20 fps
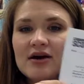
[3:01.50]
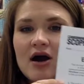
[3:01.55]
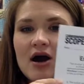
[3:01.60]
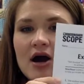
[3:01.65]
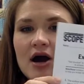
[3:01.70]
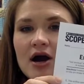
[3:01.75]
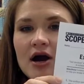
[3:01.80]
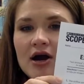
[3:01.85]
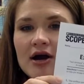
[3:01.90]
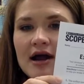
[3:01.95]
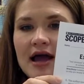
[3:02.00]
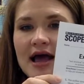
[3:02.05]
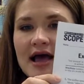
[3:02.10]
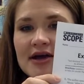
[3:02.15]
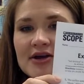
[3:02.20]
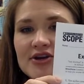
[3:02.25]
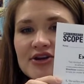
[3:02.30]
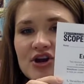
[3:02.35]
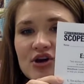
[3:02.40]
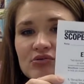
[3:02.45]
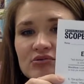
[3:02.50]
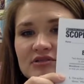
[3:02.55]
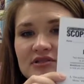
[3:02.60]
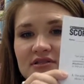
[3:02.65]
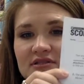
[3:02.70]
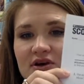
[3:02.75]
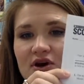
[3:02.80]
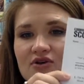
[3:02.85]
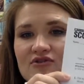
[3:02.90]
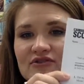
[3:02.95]
are
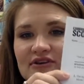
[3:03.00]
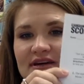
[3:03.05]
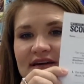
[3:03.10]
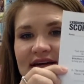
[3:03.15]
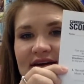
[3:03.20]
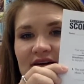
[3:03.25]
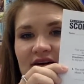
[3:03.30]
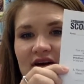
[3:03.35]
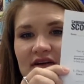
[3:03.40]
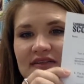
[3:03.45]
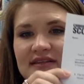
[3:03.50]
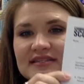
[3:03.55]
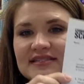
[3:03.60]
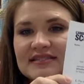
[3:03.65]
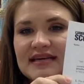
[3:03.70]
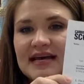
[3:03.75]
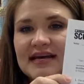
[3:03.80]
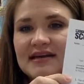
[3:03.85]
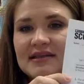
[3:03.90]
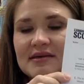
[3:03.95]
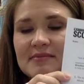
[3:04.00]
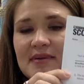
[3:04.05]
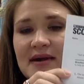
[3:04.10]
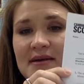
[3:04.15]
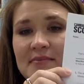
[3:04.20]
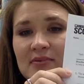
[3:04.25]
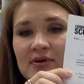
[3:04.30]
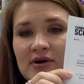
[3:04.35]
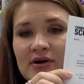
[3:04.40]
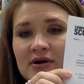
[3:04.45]
notes over here on this side of the
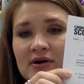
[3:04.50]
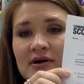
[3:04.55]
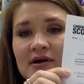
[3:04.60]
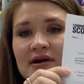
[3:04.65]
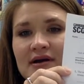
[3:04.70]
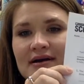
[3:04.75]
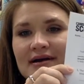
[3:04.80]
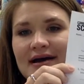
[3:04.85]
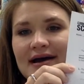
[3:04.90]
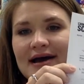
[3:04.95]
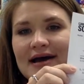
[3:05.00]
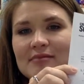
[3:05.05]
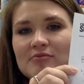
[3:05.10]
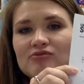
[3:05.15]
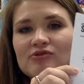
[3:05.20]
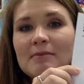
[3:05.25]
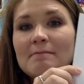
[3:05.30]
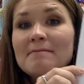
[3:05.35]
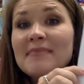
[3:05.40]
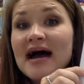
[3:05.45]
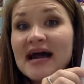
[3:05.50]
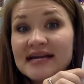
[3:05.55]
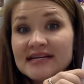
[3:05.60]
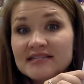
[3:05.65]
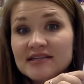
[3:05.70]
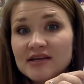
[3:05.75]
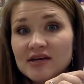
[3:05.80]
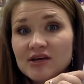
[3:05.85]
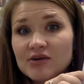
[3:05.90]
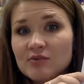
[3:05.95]
paper
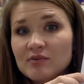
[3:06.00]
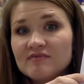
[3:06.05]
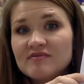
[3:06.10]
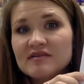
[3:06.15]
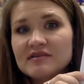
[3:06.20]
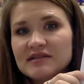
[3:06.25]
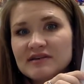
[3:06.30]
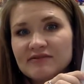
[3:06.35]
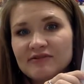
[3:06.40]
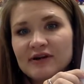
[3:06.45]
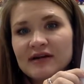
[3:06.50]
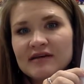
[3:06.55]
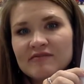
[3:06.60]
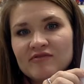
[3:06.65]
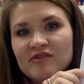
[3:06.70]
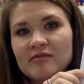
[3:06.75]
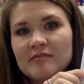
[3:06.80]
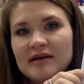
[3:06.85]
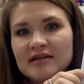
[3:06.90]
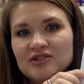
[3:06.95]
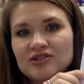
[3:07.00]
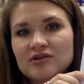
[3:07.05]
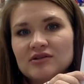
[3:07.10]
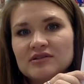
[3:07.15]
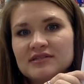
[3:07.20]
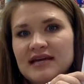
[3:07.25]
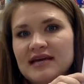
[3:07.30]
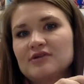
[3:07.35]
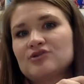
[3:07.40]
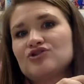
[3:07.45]
reminding you of the different informational
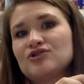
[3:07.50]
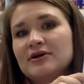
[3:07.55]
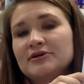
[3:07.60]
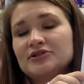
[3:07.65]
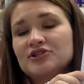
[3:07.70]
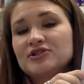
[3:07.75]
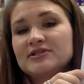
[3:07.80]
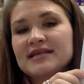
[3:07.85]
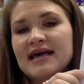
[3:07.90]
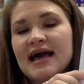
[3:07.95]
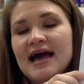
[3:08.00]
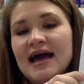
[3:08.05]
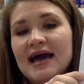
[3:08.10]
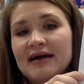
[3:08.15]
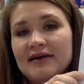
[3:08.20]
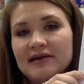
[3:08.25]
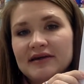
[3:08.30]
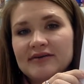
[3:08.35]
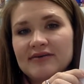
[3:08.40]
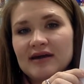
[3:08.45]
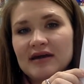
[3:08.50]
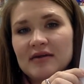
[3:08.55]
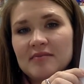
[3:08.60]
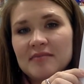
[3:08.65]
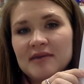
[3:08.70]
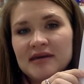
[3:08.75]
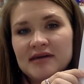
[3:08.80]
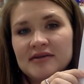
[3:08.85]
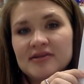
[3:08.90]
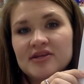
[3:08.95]
text structures. I highly
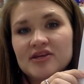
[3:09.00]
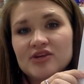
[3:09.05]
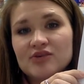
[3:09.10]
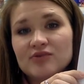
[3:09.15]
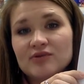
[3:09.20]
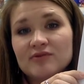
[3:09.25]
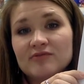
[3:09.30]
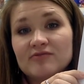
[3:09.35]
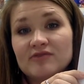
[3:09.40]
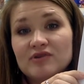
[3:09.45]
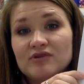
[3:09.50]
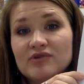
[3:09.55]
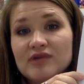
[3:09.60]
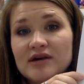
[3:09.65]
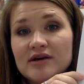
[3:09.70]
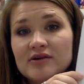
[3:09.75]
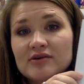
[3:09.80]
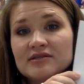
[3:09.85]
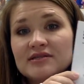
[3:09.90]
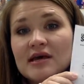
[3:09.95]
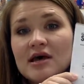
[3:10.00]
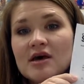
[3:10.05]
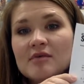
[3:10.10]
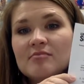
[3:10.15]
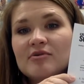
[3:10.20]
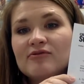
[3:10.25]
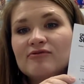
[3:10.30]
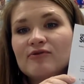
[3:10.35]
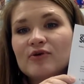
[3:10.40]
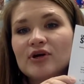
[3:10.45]
recommend that you review those
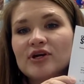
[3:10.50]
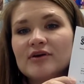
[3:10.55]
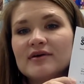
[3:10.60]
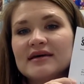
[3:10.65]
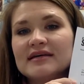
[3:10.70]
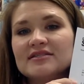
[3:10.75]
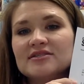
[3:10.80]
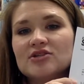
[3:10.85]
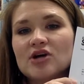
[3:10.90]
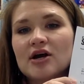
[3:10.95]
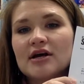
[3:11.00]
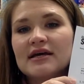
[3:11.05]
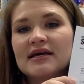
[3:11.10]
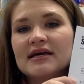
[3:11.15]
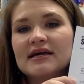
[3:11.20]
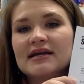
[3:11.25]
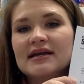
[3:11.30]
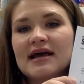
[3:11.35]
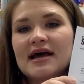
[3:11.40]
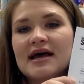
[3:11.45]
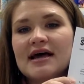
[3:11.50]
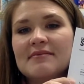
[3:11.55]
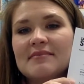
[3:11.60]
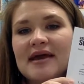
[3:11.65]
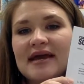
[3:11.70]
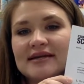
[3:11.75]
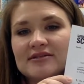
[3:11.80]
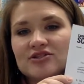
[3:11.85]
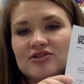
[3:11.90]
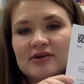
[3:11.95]
before you get started
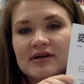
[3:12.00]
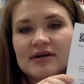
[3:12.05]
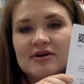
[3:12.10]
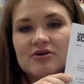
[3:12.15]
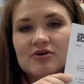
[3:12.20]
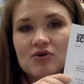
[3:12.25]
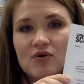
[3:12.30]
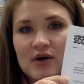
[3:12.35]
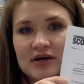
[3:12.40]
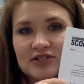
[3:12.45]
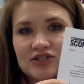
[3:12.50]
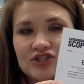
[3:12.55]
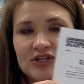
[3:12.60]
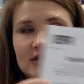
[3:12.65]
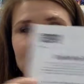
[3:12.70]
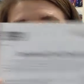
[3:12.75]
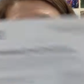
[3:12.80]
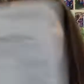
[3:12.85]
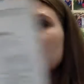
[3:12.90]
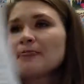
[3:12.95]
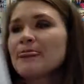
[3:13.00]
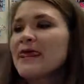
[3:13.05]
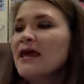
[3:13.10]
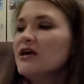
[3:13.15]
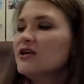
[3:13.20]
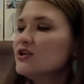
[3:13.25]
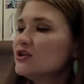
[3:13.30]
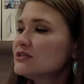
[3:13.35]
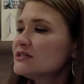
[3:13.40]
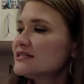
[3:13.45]
answering your questions.
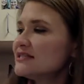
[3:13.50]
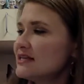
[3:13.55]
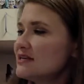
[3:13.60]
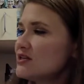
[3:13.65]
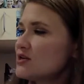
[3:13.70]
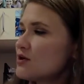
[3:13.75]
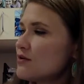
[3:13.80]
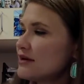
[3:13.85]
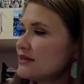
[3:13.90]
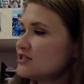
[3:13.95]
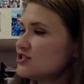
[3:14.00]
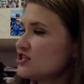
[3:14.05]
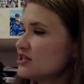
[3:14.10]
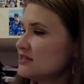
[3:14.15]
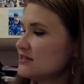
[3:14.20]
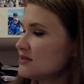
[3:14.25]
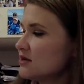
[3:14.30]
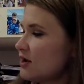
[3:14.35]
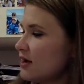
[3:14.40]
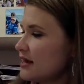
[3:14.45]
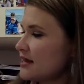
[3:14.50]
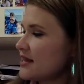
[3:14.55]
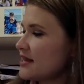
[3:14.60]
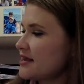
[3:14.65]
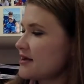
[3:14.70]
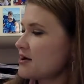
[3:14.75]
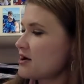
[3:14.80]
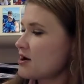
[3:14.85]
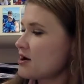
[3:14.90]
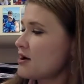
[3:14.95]
You'll see the questions on
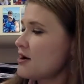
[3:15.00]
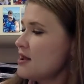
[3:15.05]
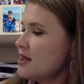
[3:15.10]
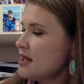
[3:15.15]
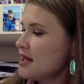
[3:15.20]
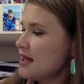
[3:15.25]
here